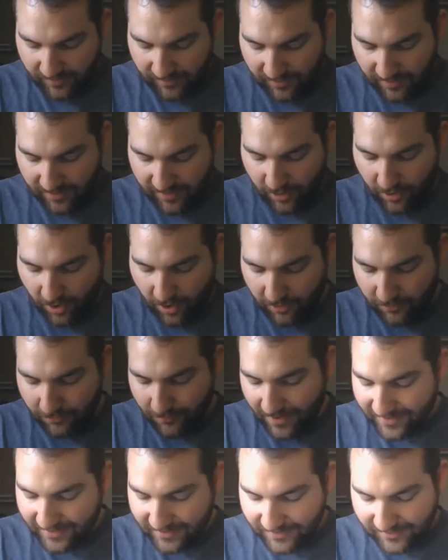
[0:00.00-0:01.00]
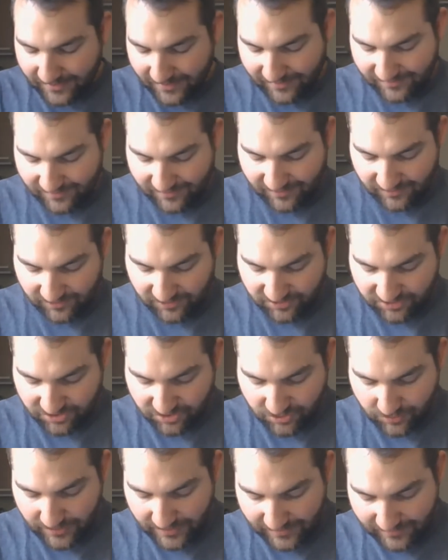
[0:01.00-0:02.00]
They are not recognized in the
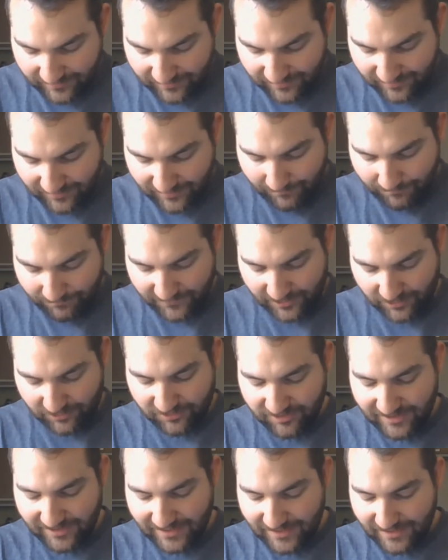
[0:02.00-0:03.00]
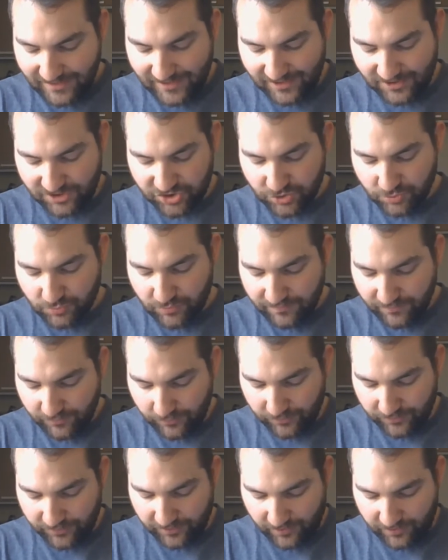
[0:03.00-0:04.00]
streets. Their skin has
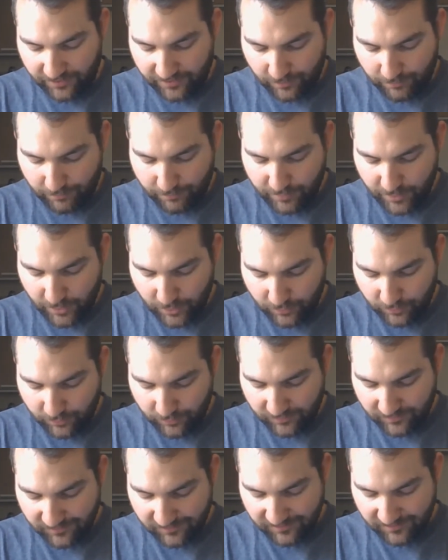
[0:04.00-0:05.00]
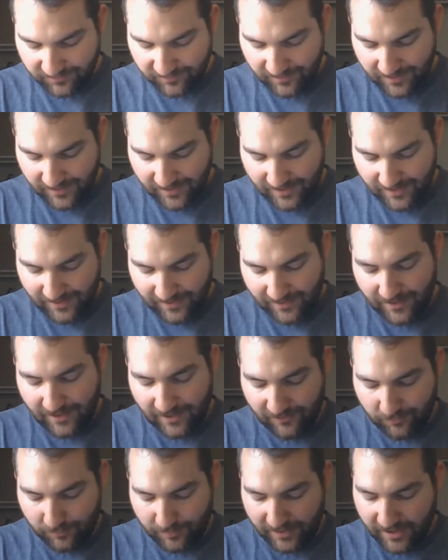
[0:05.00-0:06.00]
shriveled on their bones. It
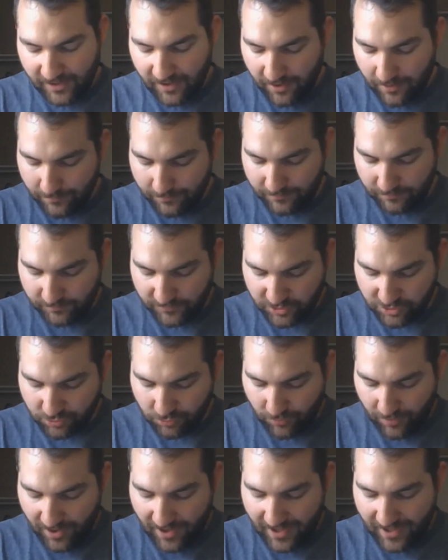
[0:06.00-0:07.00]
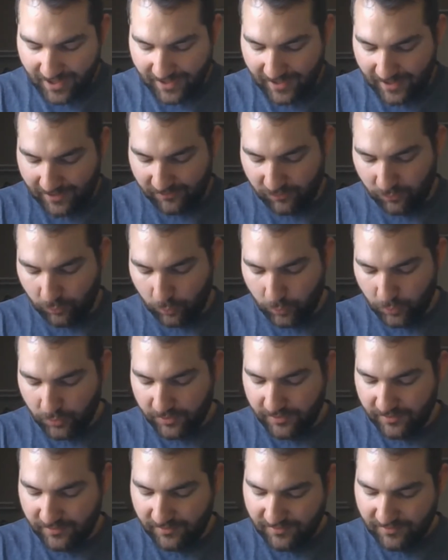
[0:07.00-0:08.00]
has become dry as
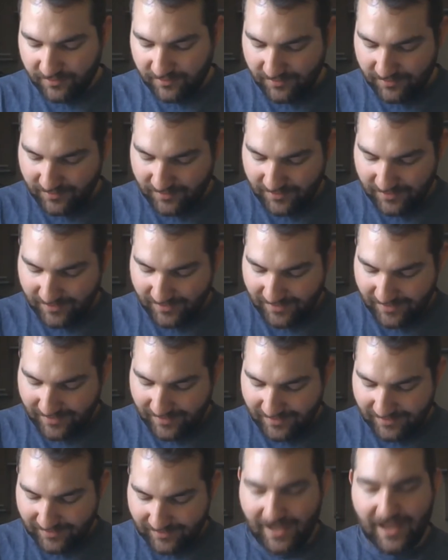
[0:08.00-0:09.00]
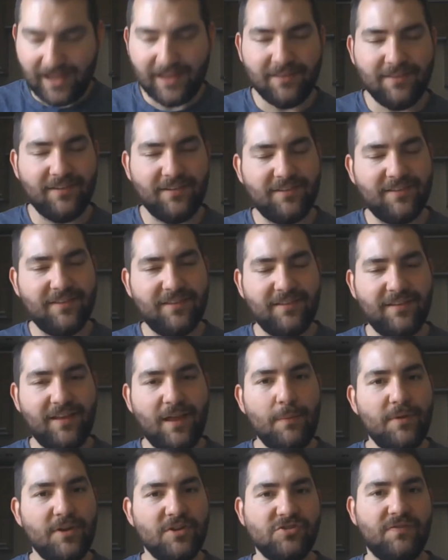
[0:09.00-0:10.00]
wood. Again, this
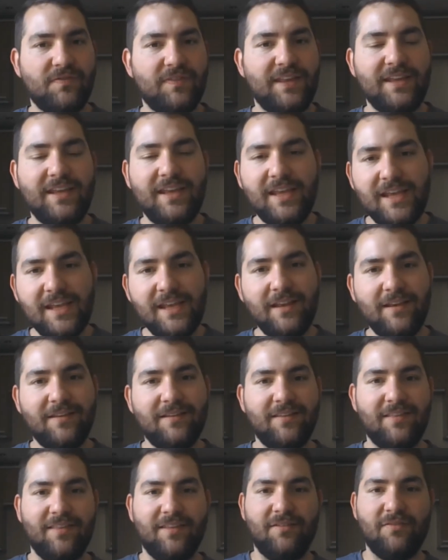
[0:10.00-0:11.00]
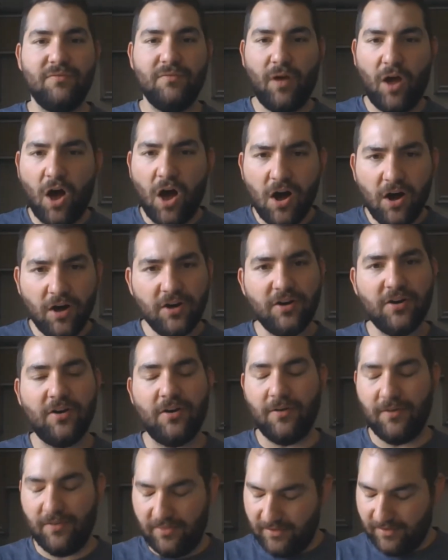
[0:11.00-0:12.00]
image of the heat and the
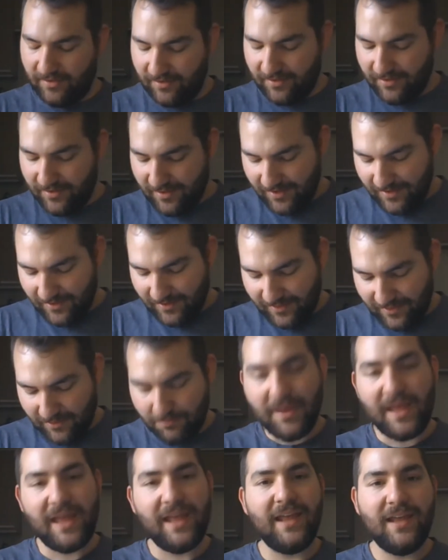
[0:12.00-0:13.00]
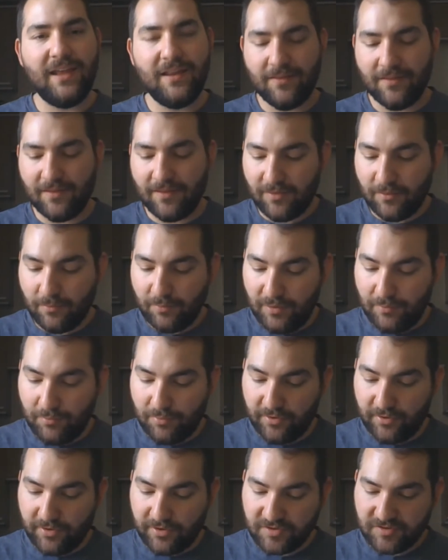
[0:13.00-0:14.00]
hunger and the pain that the
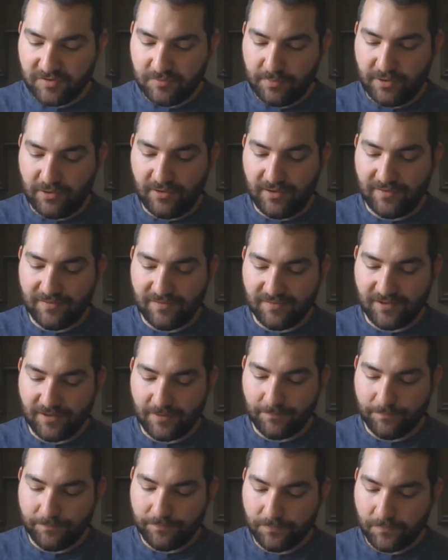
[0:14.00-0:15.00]
people are experiencing.